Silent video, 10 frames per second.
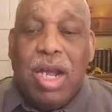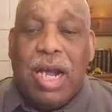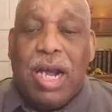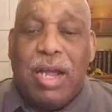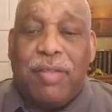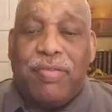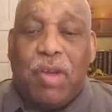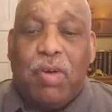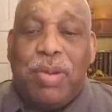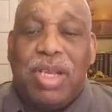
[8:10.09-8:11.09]
Uh,
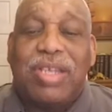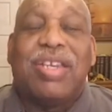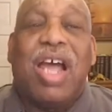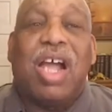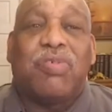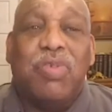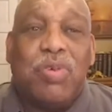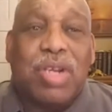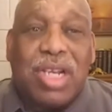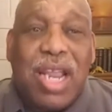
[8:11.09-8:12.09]
there will be
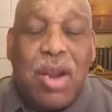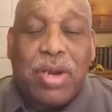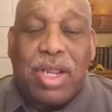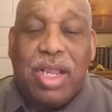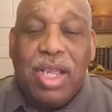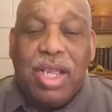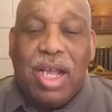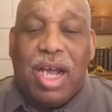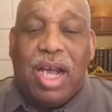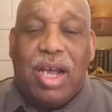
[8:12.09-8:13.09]
doctrinal clarity,
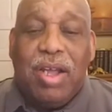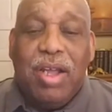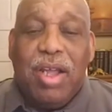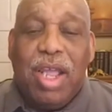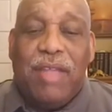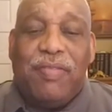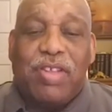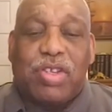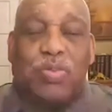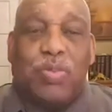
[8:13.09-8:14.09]
uh, and
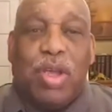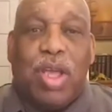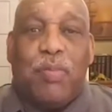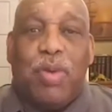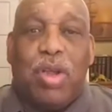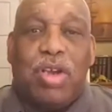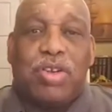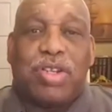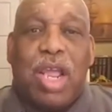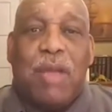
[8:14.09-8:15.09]
this is we'll
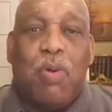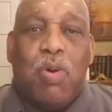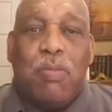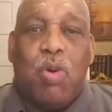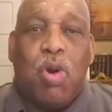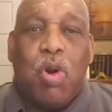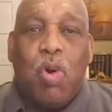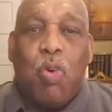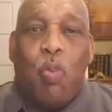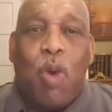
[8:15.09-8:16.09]
understand more and more
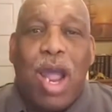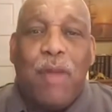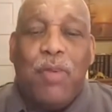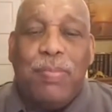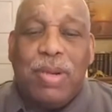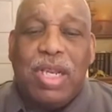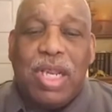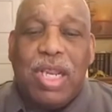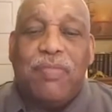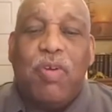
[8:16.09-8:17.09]
why we
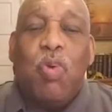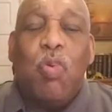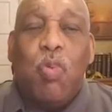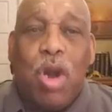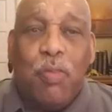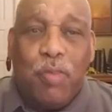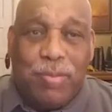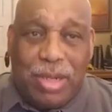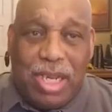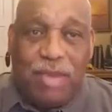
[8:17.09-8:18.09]
believe what we
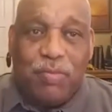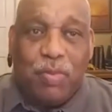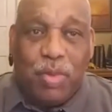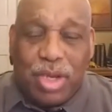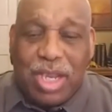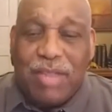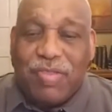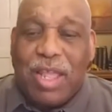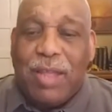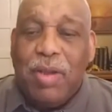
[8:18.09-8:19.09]
believe. We'll
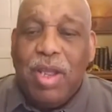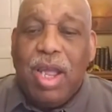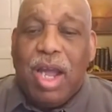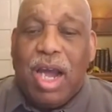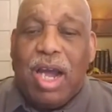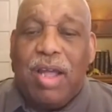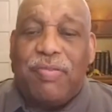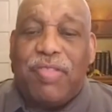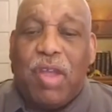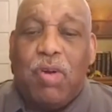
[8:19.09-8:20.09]
get that. Uh,
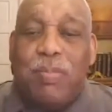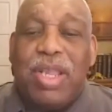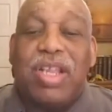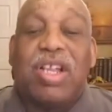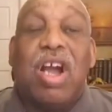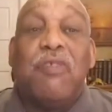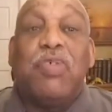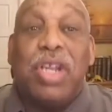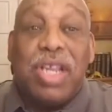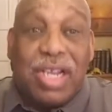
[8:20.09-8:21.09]
there will be
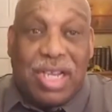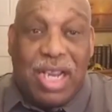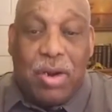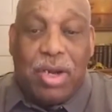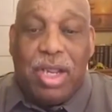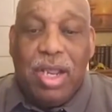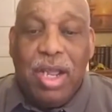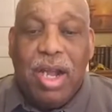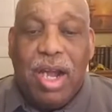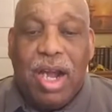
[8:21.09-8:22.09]
governing clarity.
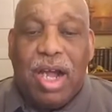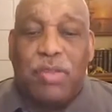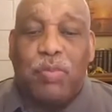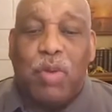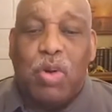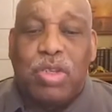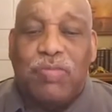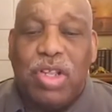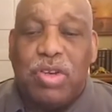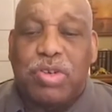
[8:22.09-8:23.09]
Uh, the roles
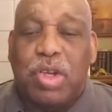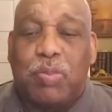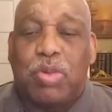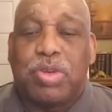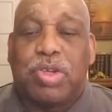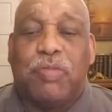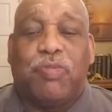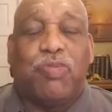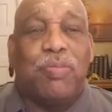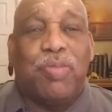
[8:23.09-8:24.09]
of leadership will
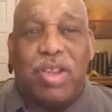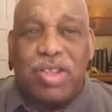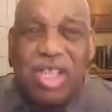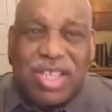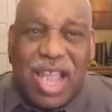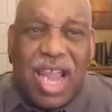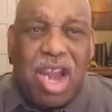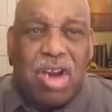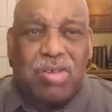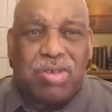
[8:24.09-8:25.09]
shift from the, its
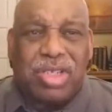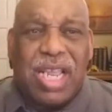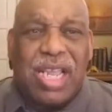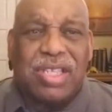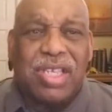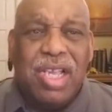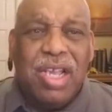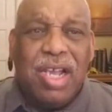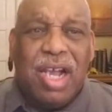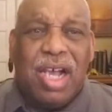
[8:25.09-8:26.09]
hierarchical stance.
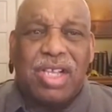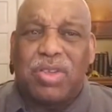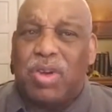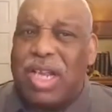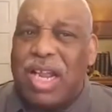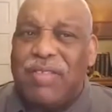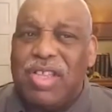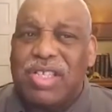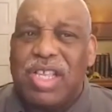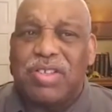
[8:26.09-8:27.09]
Uh, so a lot of
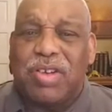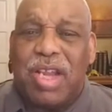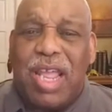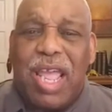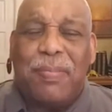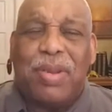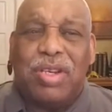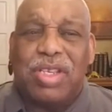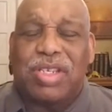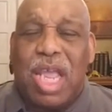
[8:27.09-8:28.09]
these things are going to happen
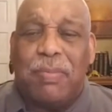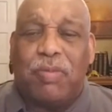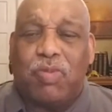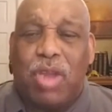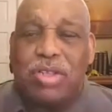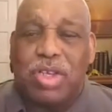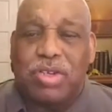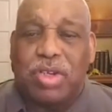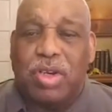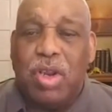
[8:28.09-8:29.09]
in this time of
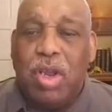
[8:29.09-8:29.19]
transition.